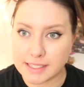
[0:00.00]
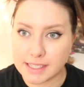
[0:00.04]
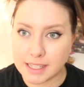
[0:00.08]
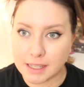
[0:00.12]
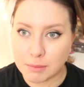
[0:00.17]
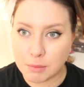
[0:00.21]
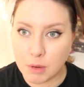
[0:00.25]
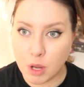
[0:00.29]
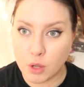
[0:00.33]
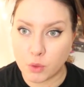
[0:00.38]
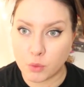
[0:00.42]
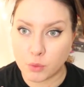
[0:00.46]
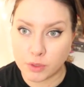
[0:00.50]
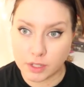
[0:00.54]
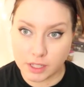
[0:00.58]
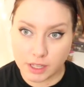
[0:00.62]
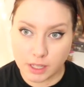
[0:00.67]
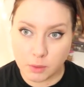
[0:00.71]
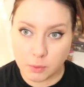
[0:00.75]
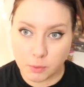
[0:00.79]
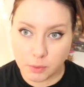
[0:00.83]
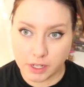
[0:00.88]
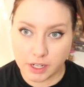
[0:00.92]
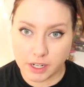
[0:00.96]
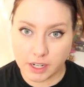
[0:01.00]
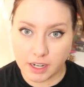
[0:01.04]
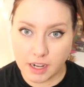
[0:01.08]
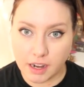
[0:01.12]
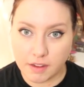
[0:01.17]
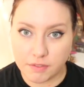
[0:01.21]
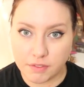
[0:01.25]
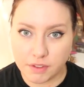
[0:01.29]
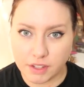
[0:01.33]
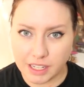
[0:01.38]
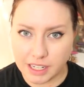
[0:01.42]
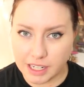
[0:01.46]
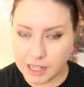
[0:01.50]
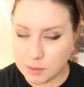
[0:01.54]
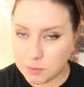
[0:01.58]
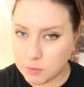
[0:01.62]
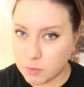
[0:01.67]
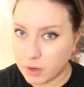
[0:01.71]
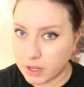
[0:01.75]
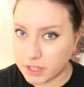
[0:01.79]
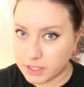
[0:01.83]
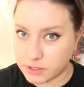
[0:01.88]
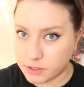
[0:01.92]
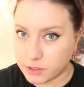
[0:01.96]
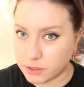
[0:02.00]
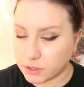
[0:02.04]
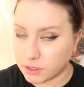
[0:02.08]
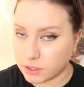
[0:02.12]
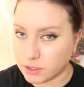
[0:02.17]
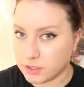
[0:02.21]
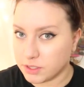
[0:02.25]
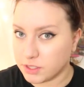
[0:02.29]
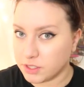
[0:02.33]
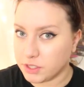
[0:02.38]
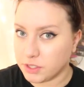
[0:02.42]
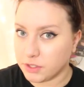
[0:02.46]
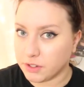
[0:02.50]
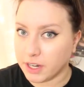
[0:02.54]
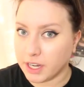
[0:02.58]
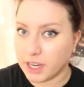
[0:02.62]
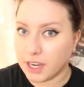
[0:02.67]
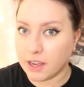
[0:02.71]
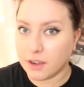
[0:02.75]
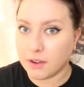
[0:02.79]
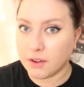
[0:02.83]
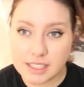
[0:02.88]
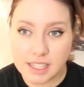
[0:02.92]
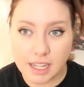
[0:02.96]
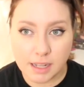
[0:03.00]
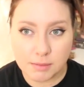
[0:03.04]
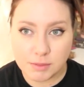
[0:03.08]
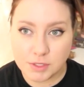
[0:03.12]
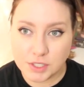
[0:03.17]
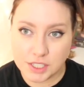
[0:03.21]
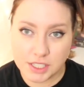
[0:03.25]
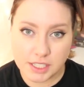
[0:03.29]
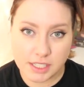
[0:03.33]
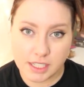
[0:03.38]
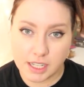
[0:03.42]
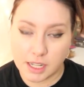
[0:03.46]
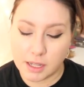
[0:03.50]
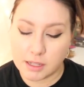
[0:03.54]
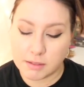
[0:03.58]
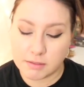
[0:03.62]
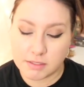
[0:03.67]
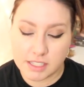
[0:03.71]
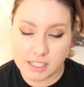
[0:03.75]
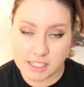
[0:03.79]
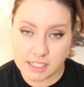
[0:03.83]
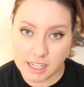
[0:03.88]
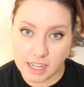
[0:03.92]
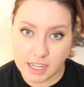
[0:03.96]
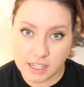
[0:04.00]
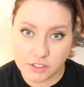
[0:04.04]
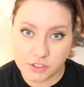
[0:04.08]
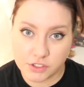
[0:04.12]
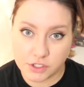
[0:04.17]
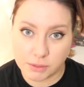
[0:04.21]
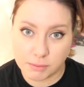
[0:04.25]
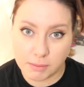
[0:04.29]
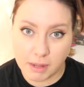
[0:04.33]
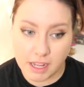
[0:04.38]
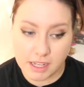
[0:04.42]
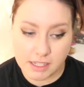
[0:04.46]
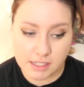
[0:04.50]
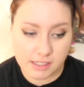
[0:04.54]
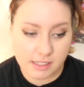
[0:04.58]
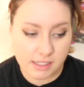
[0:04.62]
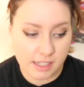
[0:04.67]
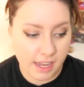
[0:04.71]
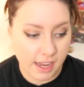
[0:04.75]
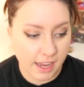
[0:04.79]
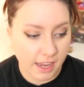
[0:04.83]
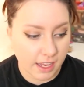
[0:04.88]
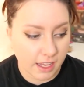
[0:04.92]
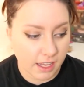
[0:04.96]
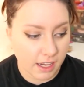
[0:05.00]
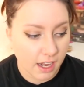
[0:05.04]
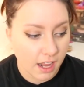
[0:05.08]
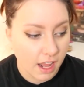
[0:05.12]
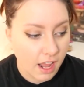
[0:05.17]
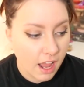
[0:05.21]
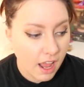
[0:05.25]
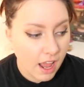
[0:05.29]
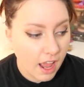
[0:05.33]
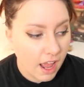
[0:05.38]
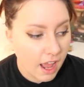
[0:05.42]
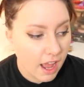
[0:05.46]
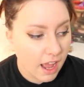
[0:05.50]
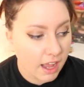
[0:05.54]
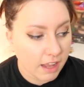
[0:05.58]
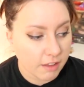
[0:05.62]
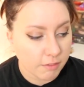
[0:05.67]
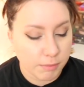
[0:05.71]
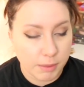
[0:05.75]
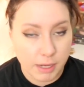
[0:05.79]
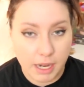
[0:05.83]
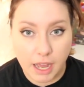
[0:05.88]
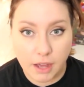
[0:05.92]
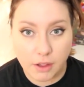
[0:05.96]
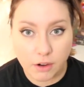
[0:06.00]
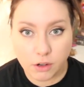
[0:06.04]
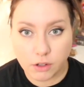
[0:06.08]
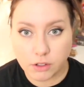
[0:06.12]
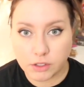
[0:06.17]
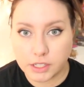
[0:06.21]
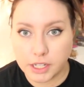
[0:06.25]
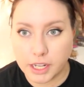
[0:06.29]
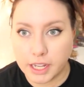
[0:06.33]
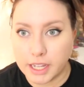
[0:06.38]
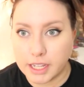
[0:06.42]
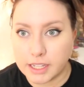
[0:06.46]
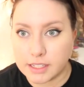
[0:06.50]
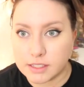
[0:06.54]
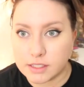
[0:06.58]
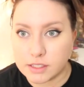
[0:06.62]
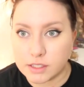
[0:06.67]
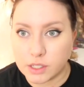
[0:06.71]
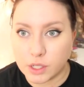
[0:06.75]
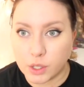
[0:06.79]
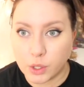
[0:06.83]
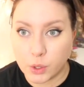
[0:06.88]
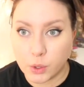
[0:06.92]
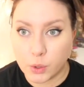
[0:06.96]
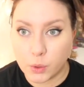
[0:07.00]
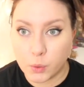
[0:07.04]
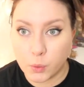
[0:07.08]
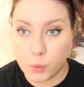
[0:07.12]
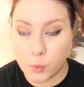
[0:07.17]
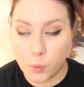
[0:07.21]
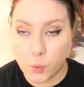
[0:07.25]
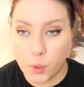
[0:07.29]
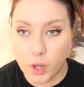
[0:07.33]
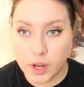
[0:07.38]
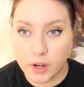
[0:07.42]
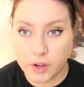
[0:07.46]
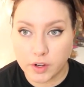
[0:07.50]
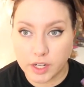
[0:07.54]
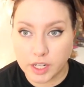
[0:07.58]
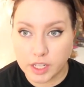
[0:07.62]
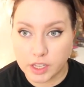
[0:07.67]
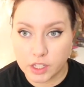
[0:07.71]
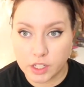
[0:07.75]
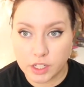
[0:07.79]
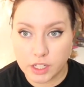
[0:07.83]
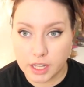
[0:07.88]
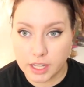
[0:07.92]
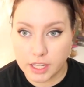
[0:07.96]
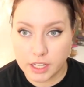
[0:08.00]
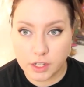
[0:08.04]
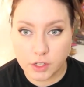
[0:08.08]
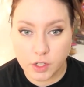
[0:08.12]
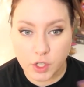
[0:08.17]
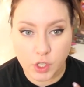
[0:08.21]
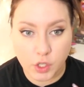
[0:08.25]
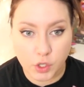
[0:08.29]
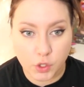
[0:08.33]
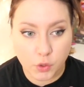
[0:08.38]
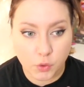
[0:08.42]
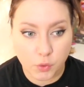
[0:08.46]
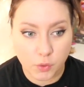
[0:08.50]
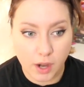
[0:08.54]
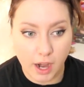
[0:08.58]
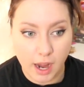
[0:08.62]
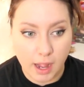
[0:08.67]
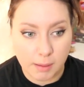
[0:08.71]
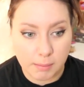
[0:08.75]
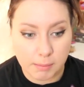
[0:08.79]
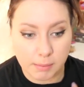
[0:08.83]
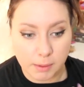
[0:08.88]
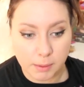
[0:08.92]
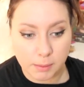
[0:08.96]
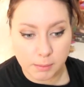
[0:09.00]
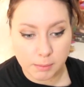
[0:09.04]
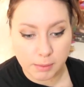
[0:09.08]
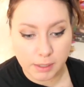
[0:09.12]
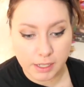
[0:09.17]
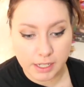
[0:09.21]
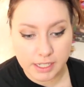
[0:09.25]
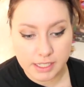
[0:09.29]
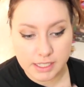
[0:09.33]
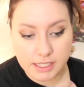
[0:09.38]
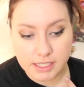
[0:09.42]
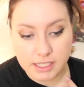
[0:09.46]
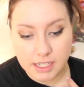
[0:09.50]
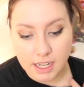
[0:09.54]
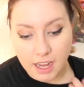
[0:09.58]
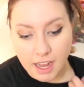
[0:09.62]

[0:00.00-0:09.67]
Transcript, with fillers: seem really weird. I feel like I'm way too close to you right now. I'm just a disaster mess, and I've been out all day, so I already look like crap, but